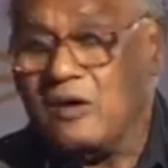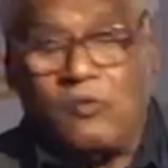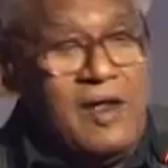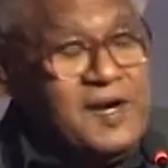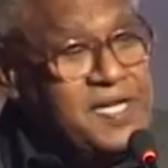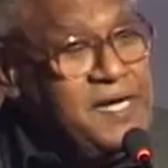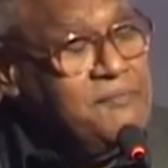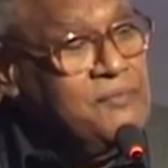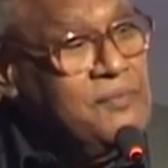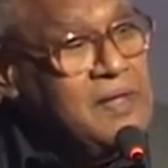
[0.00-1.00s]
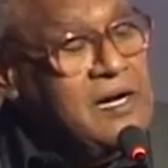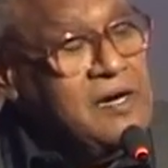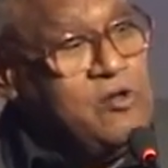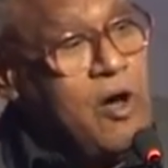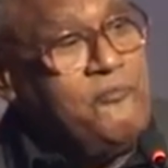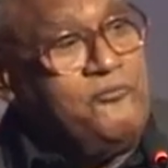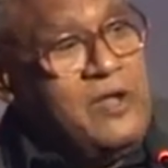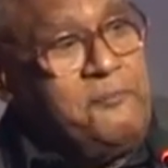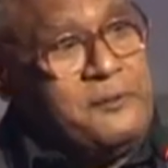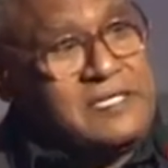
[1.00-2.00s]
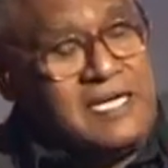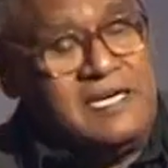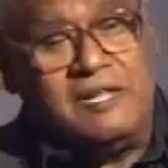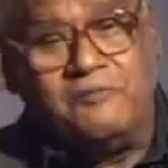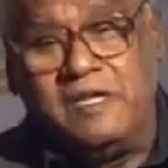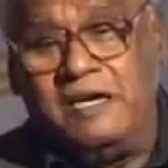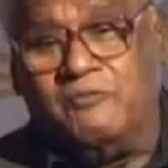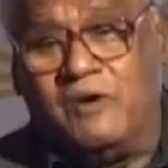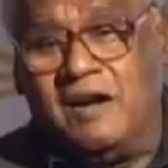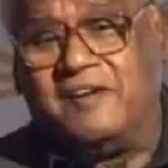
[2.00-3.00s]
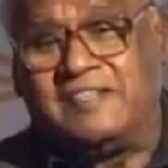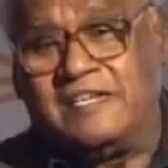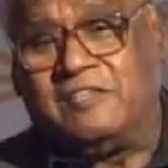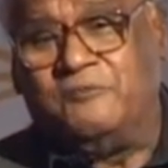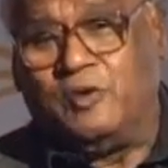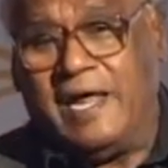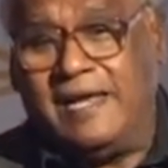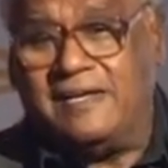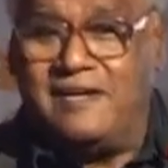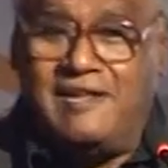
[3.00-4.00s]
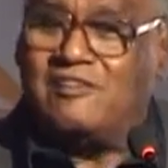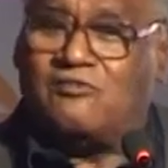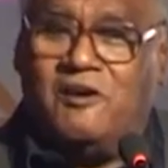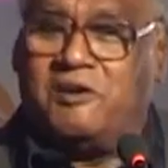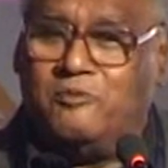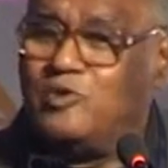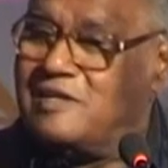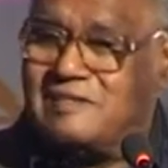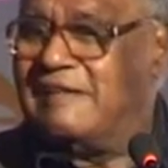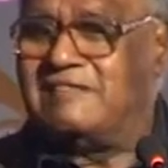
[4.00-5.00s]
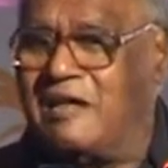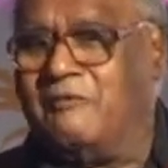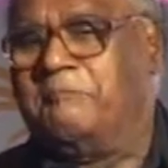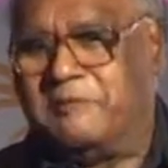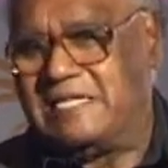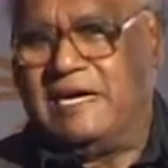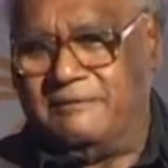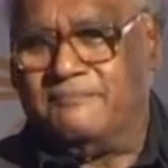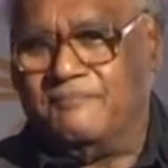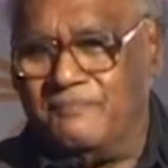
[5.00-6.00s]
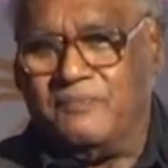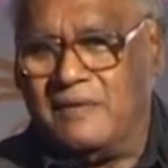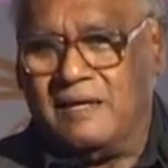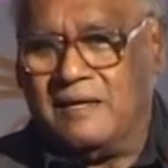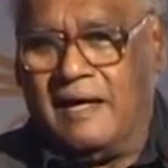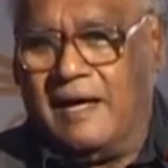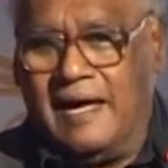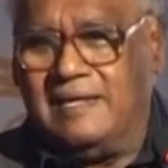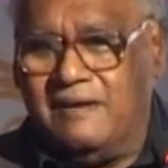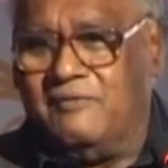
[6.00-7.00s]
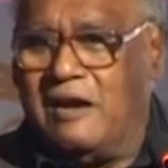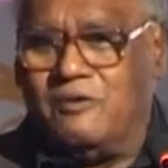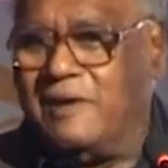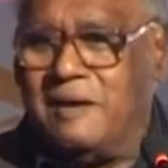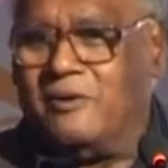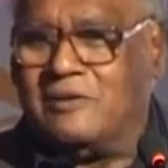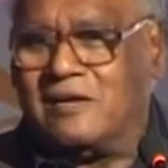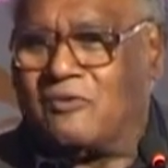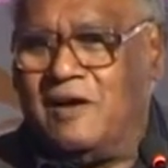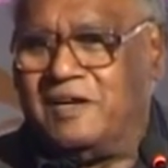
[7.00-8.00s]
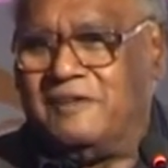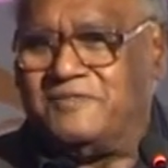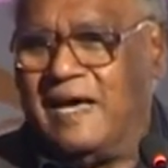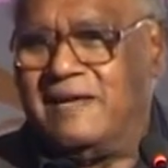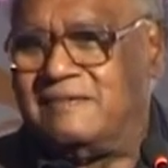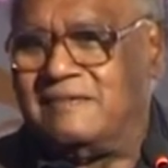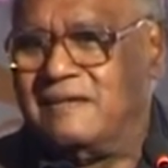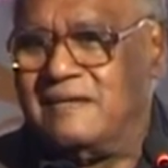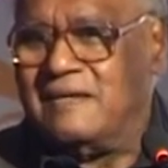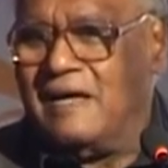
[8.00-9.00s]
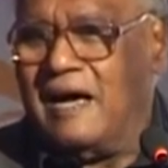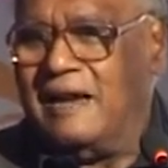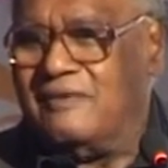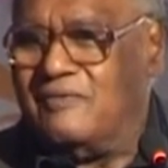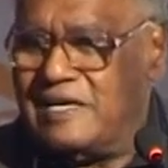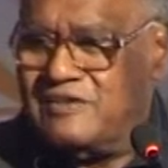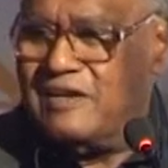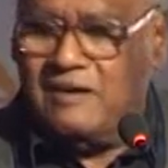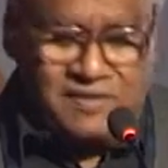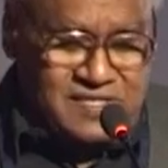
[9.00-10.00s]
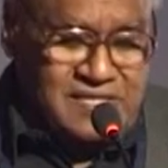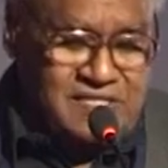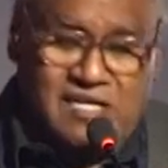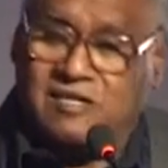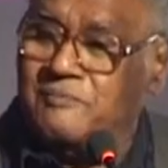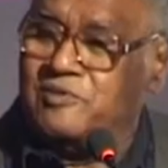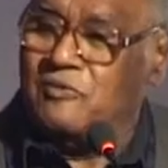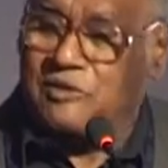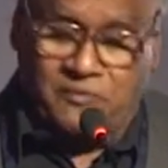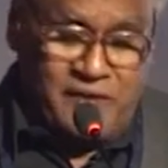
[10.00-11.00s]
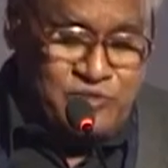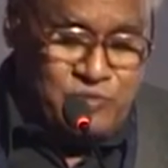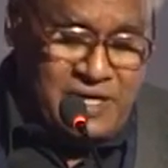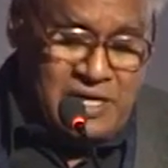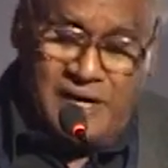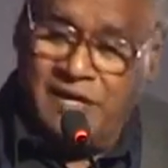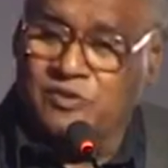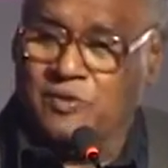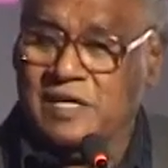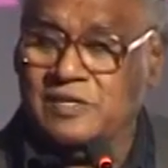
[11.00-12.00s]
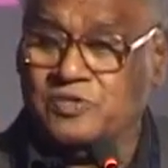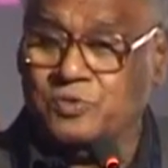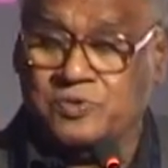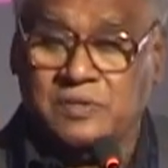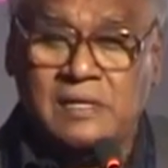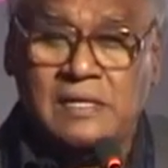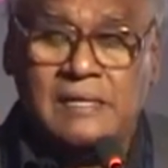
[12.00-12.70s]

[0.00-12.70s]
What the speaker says: Quality, top 1% of the world research, if you take, India's contribution is less than 1%. I think we have to worry about that quality of science and research that comes out of our higher education institution.